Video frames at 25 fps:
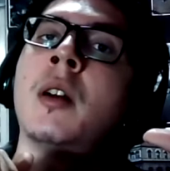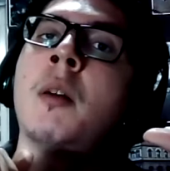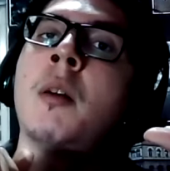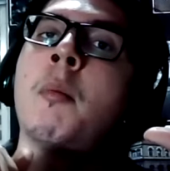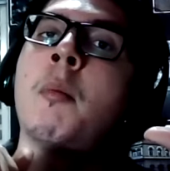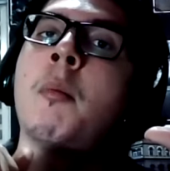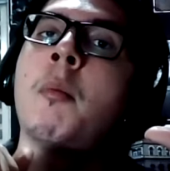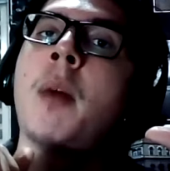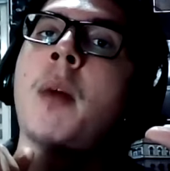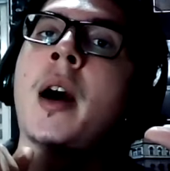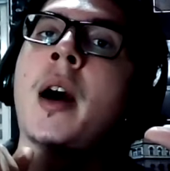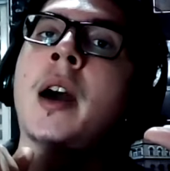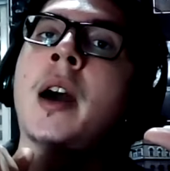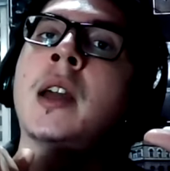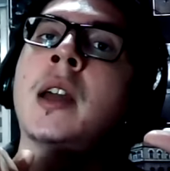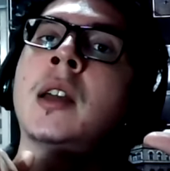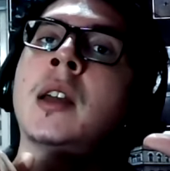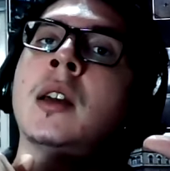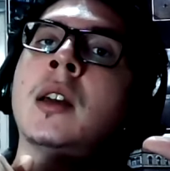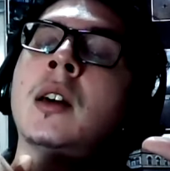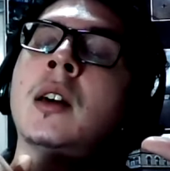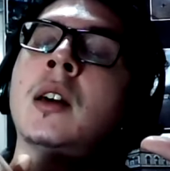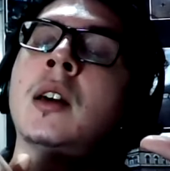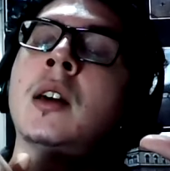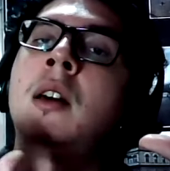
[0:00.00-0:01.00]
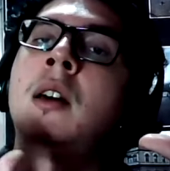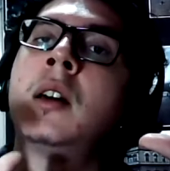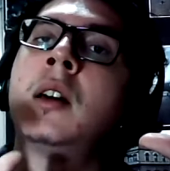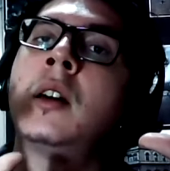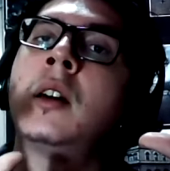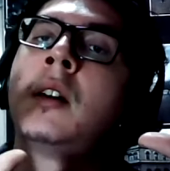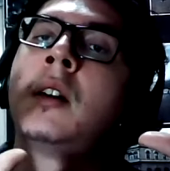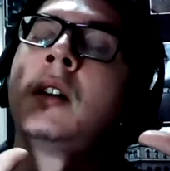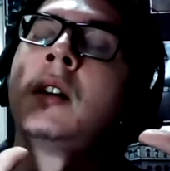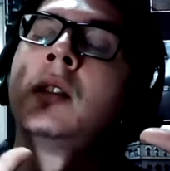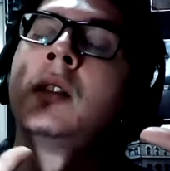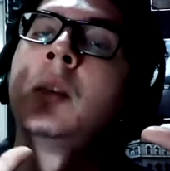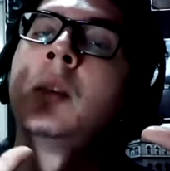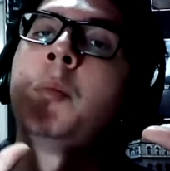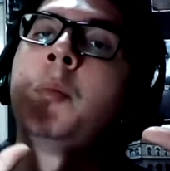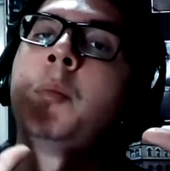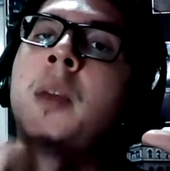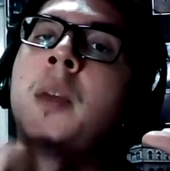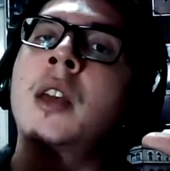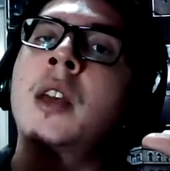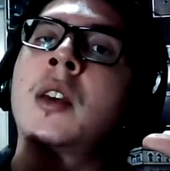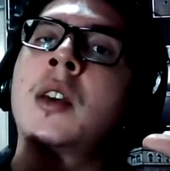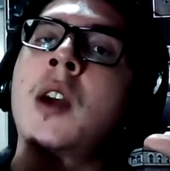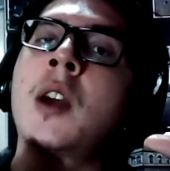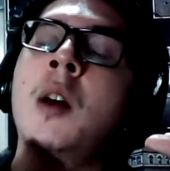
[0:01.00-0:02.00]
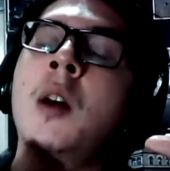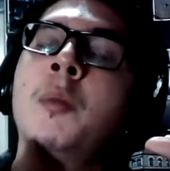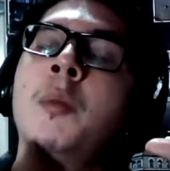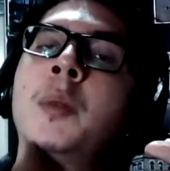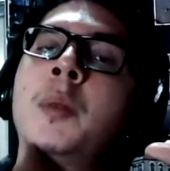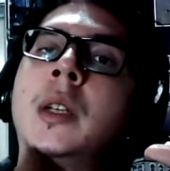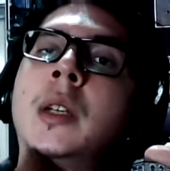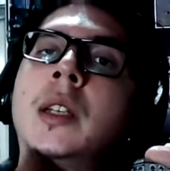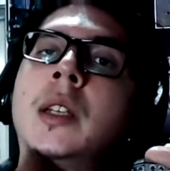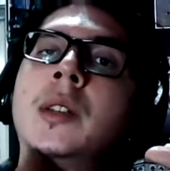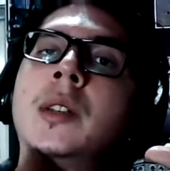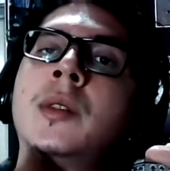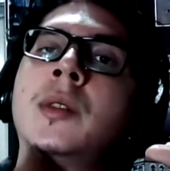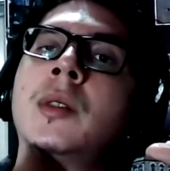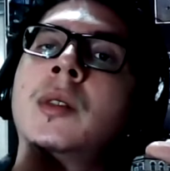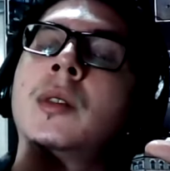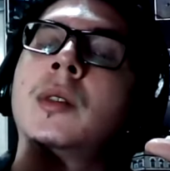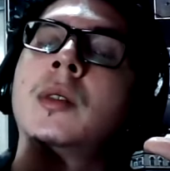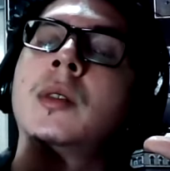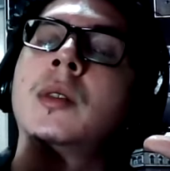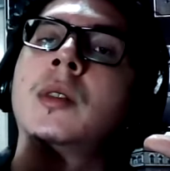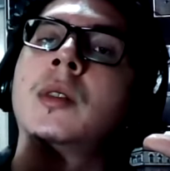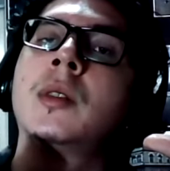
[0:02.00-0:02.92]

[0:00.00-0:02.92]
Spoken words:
by the big companies